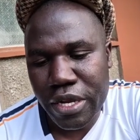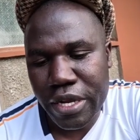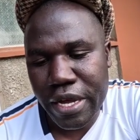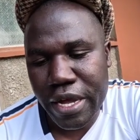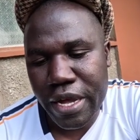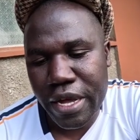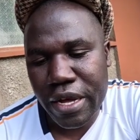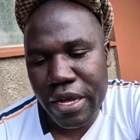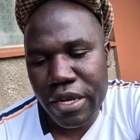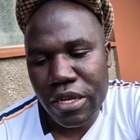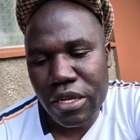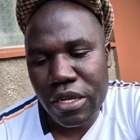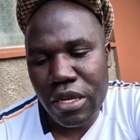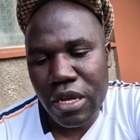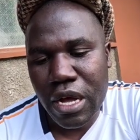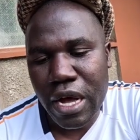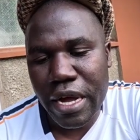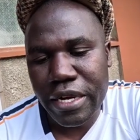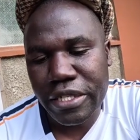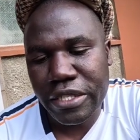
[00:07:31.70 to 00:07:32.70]
Yeah.
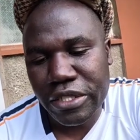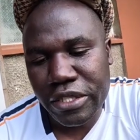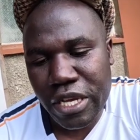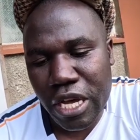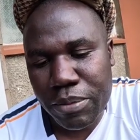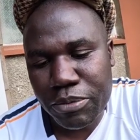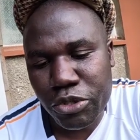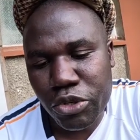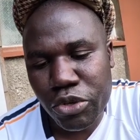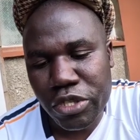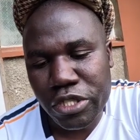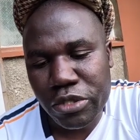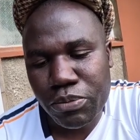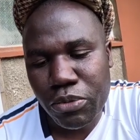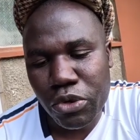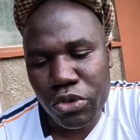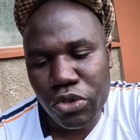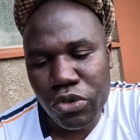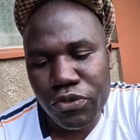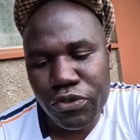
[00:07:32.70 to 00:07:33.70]
And its capital is
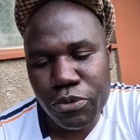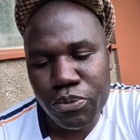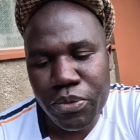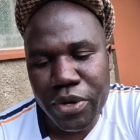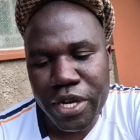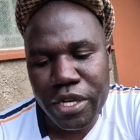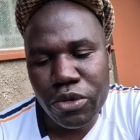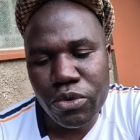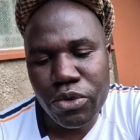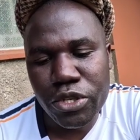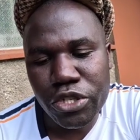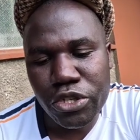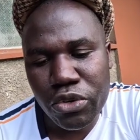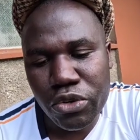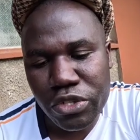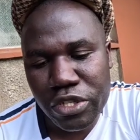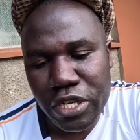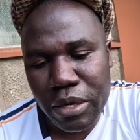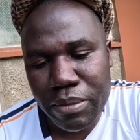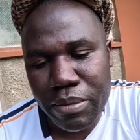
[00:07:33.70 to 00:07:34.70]
Port of Spain, which
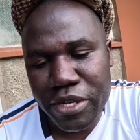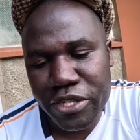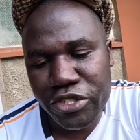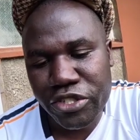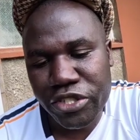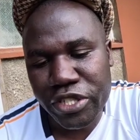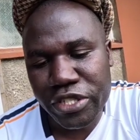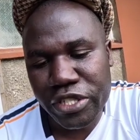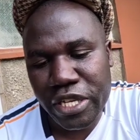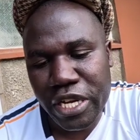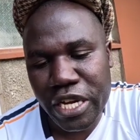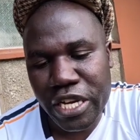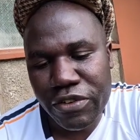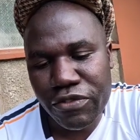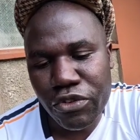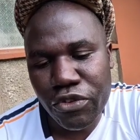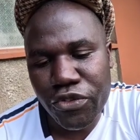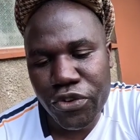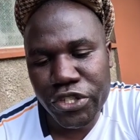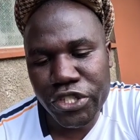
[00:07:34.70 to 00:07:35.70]
hosts a boisterous
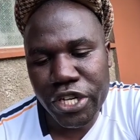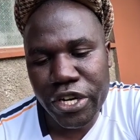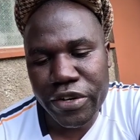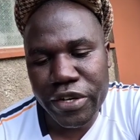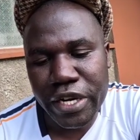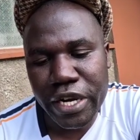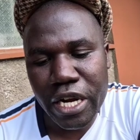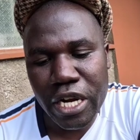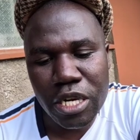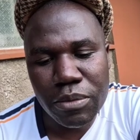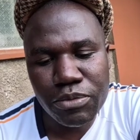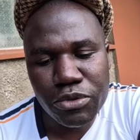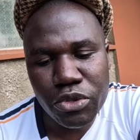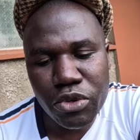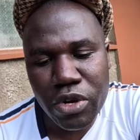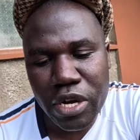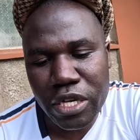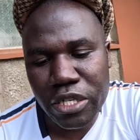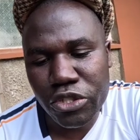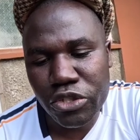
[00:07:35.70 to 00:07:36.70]
carnival featuring
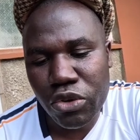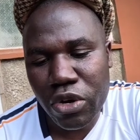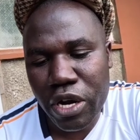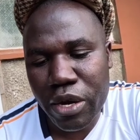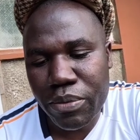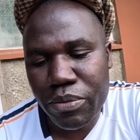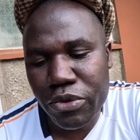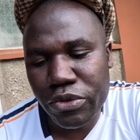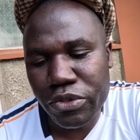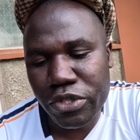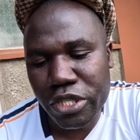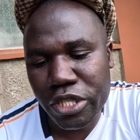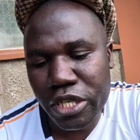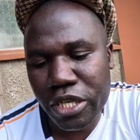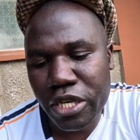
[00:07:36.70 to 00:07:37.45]
calypso and soca music.